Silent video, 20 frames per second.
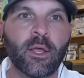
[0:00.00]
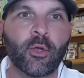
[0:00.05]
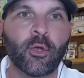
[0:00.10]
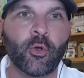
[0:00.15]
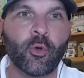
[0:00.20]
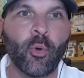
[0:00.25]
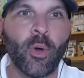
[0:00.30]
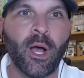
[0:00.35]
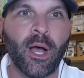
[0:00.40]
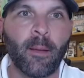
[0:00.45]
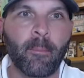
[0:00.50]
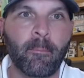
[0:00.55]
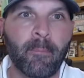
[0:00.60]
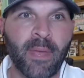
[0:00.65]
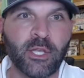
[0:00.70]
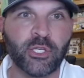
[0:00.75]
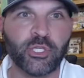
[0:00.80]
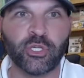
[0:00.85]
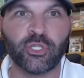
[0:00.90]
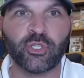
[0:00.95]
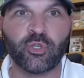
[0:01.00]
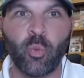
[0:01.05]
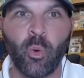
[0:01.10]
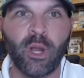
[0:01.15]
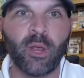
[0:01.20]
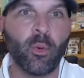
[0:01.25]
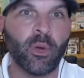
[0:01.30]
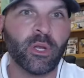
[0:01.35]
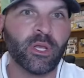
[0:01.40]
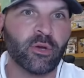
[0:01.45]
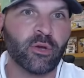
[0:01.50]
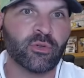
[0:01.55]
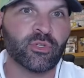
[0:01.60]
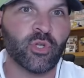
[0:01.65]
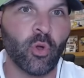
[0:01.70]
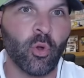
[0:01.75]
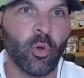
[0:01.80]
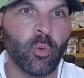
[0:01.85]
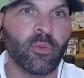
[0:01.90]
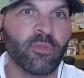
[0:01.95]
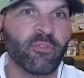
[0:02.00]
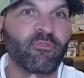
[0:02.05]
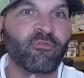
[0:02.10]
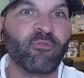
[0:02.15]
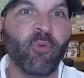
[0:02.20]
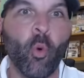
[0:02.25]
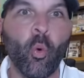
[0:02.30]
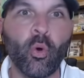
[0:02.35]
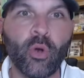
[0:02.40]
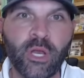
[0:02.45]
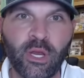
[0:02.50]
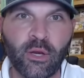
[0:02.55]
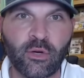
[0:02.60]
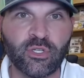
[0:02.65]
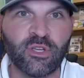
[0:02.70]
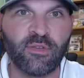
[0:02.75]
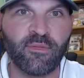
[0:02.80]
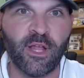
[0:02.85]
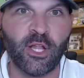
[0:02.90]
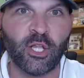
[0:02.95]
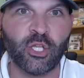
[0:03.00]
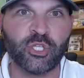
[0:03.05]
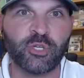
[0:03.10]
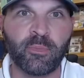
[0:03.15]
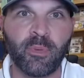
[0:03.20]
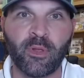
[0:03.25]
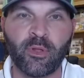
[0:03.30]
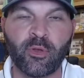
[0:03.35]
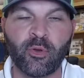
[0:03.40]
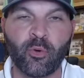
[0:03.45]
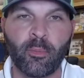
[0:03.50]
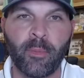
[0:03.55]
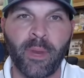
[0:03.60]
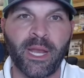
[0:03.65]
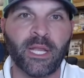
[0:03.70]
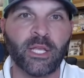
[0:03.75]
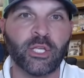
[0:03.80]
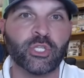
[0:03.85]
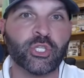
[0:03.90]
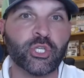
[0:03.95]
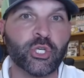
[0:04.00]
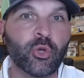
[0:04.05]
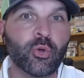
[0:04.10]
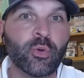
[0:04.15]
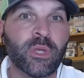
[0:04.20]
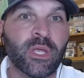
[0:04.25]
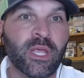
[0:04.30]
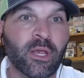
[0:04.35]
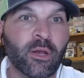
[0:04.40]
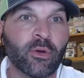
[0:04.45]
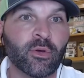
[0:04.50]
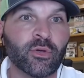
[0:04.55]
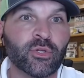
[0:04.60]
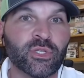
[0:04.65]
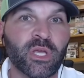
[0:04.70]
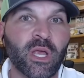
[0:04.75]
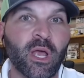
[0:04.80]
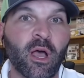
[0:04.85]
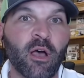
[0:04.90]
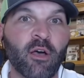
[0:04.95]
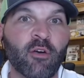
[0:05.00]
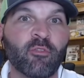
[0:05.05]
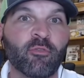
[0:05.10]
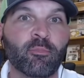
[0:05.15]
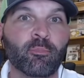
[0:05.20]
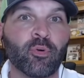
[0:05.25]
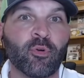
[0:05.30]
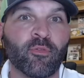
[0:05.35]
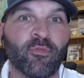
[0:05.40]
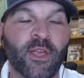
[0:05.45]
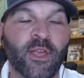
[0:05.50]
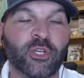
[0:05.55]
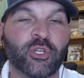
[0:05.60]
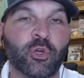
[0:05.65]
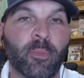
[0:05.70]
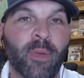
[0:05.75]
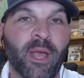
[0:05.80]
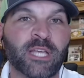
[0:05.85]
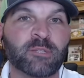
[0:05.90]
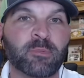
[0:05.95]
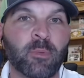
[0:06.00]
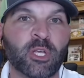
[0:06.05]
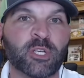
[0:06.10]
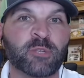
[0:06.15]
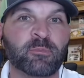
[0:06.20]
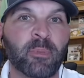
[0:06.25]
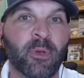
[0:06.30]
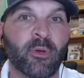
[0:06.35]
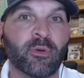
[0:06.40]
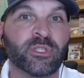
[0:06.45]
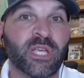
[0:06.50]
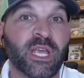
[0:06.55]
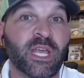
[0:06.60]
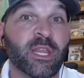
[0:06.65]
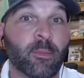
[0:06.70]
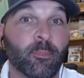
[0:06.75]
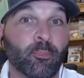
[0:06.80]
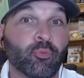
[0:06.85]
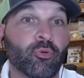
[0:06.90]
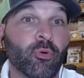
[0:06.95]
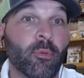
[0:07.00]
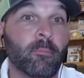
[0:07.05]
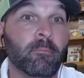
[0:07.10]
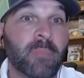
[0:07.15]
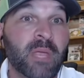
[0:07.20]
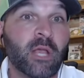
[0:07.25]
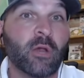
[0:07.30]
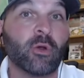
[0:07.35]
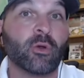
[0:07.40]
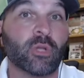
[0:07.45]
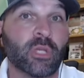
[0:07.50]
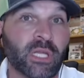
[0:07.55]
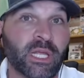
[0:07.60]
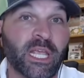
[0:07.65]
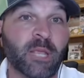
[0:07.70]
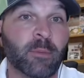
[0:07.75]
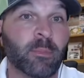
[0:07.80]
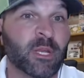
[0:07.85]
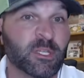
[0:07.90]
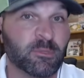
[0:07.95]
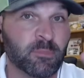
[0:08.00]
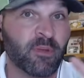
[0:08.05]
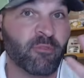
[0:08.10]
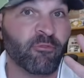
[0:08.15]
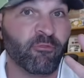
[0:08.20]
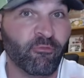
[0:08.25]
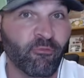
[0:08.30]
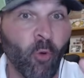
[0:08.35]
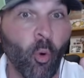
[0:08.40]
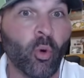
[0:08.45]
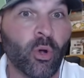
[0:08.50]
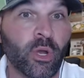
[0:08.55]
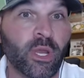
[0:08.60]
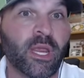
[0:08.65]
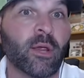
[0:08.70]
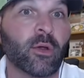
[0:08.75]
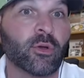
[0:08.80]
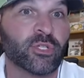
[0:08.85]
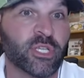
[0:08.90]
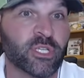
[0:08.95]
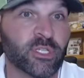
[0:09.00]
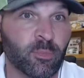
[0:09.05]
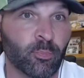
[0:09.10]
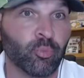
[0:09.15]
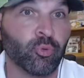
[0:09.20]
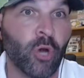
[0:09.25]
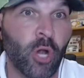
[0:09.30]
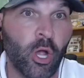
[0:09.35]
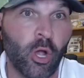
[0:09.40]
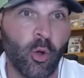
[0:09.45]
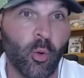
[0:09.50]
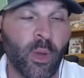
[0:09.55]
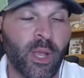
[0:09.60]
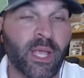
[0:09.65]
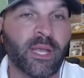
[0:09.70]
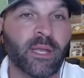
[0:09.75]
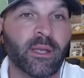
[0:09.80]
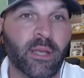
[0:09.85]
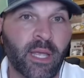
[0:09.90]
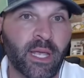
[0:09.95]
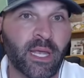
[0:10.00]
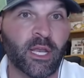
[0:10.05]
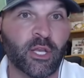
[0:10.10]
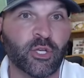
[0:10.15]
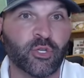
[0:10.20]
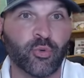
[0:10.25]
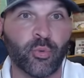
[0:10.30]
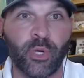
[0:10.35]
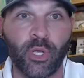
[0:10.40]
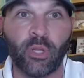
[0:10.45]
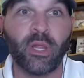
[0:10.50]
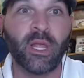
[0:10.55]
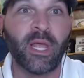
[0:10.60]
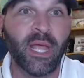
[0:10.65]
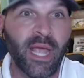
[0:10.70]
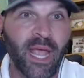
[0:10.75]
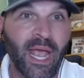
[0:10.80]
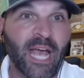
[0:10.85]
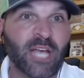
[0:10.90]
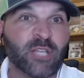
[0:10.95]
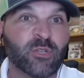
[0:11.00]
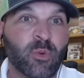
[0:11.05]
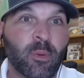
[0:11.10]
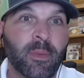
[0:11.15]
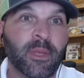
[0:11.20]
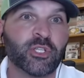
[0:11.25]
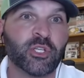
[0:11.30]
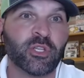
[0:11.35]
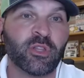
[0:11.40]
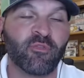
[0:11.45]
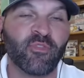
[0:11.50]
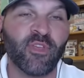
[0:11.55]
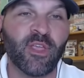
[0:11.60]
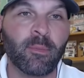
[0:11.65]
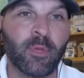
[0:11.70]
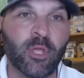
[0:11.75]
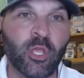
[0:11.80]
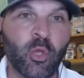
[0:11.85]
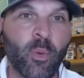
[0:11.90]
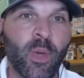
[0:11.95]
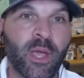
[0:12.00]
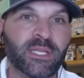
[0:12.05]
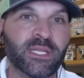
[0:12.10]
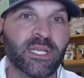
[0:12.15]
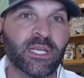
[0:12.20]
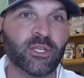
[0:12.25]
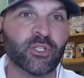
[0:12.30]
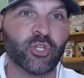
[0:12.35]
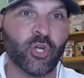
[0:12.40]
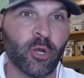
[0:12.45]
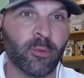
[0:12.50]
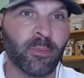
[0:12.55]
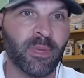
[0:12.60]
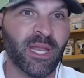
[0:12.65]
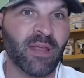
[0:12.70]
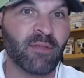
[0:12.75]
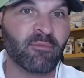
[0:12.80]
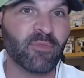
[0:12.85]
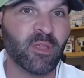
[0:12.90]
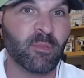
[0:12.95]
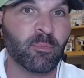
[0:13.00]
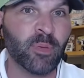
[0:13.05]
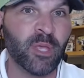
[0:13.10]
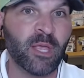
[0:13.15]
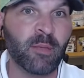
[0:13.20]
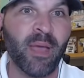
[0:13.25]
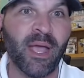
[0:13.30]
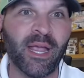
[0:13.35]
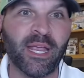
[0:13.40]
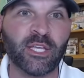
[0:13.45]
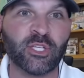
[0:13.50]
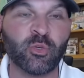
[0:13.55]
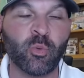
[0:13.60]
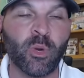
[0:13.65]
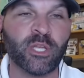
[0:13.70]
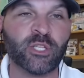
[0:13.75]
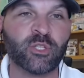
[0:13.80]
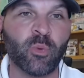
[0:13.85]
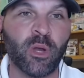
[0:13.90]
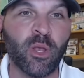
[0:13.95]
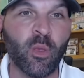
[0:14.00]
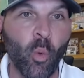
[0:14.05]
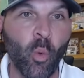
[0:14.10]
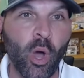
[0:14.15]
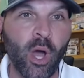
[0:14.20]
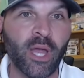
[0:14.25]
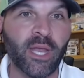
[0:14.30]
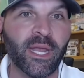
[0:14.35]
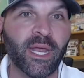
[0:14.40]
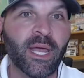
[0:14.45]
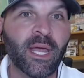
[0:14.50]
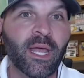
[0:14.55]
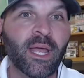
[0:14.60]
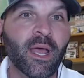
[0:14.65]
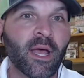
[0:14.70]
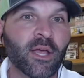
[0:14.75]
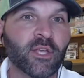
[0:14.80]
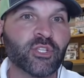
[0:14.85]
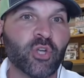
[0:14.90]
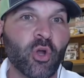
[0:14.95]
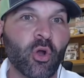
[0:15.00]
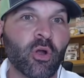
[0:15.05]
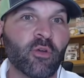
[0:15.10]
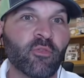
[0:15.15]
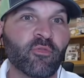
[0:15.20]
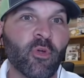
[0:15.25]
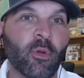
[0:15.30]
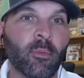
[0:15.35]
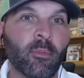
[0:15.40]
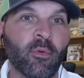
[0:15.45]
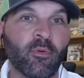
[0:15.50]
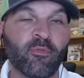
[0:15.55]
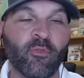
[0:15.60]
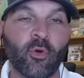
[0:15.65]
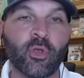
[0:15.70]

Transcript: who mentioned 21 years old with 4 years of eligibility remaining, 2 years of professional basketball experience in the Premier League, but he's been 4 years as a pro in Israel. As we mentioned, the FIBA U18 tournament MVP back in 2021, a starter for